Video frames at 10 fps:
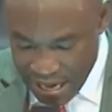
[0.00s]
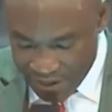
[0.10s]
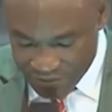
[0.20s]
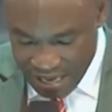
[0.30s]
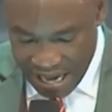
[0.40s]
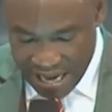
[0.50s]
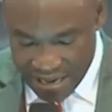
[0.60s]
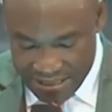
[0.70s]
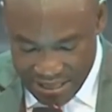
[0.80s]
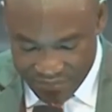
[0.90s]
Thereafter,
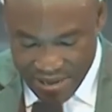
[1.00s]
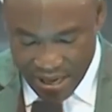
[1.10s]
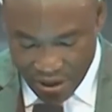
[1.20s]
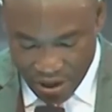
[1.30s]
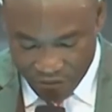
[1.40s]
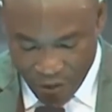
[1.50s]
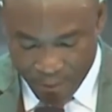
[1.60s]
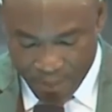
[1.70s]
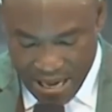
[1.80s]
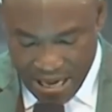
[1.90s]
I received a call
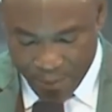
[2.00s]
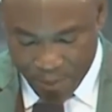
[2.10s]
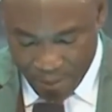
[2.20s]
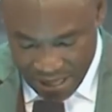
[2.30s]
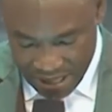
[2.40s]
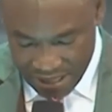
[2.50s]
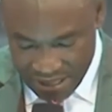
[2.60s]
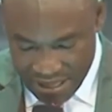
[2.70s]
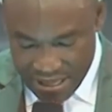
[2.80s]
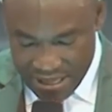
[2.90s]
from Benin
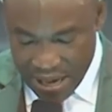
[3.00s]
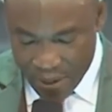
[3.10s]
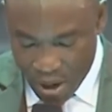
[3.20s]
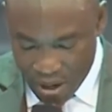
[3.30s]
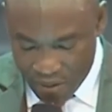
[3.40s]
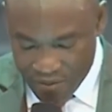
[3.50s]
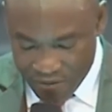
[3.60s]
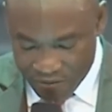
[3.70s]
Republic that one